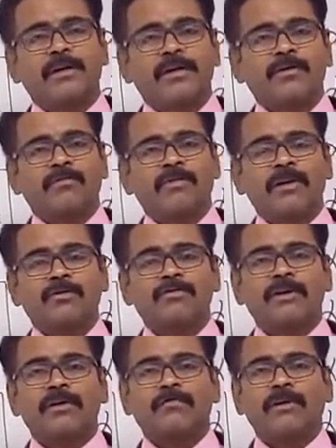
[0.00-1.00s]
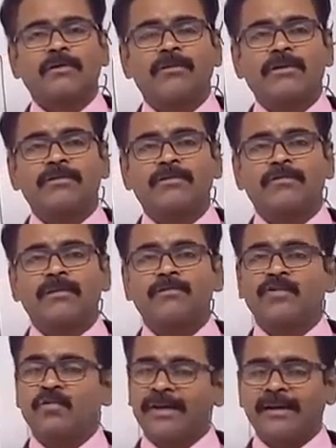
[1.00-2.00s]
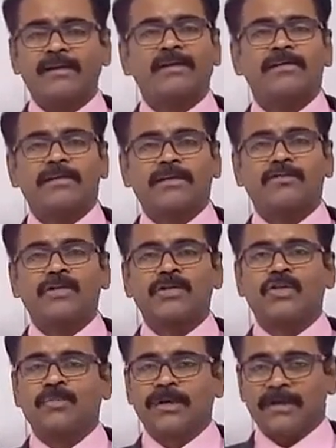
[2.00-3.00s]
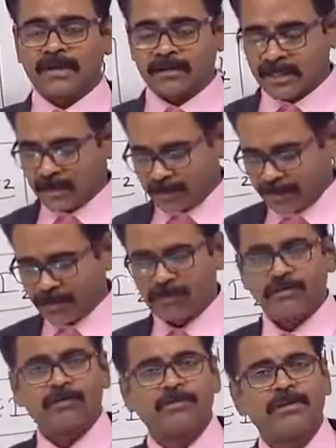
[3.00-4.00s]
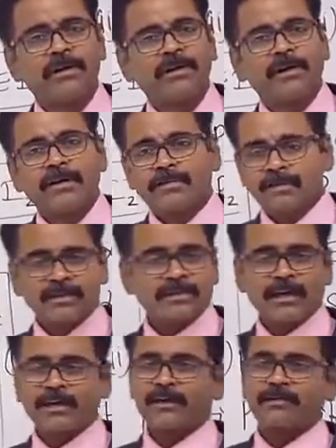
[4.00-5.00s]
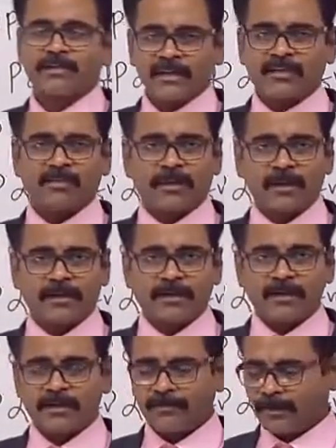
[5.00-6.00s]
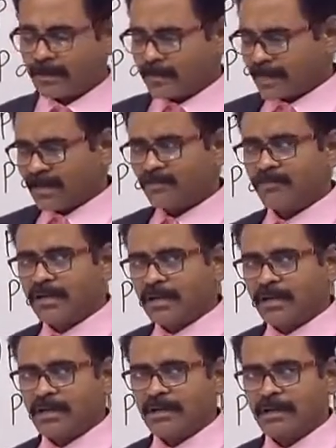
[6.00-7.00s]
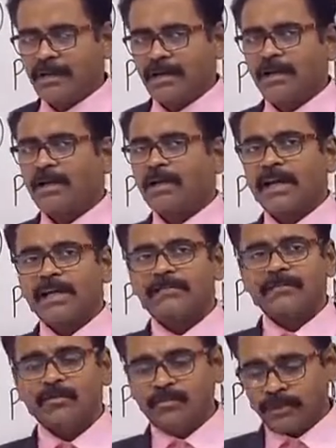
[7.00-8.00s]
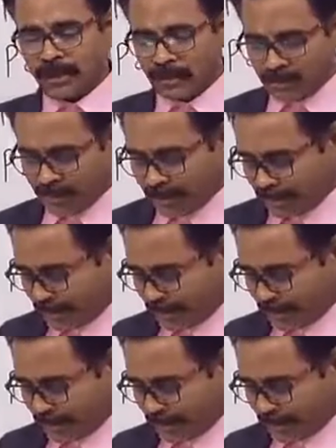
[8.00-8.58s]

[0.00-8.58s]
We are going to do some numericals. In those numericals, I try to do this kind of things, man. So for the time being, write few points here.